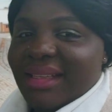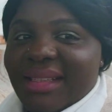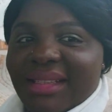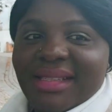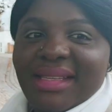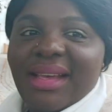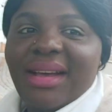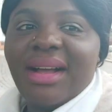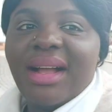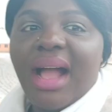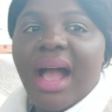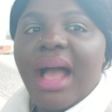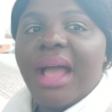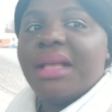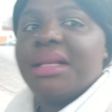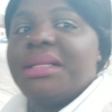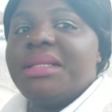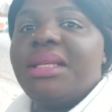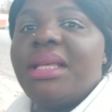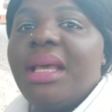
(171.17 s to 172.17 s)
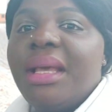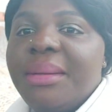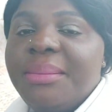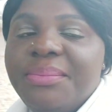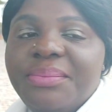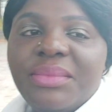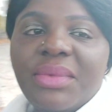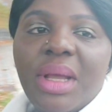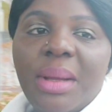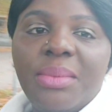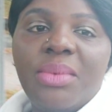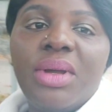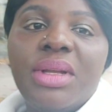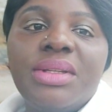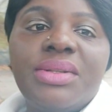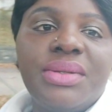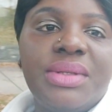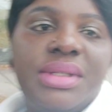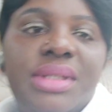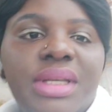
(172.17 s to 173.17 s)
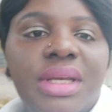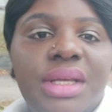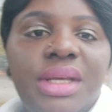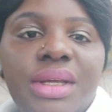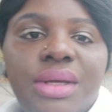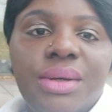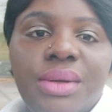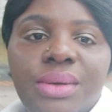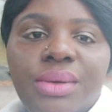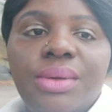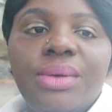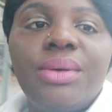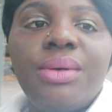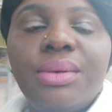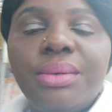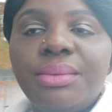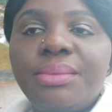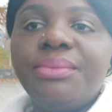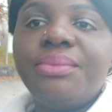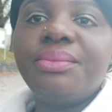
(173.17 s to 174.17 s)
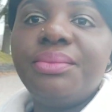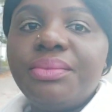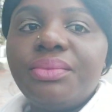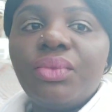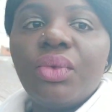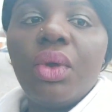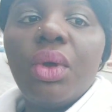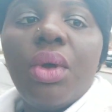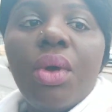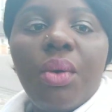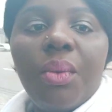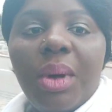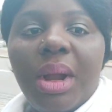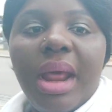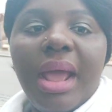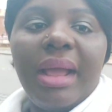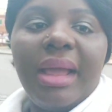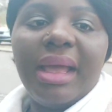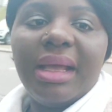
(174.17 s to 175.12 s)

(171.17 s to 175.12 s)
so guys i'm going to see you when i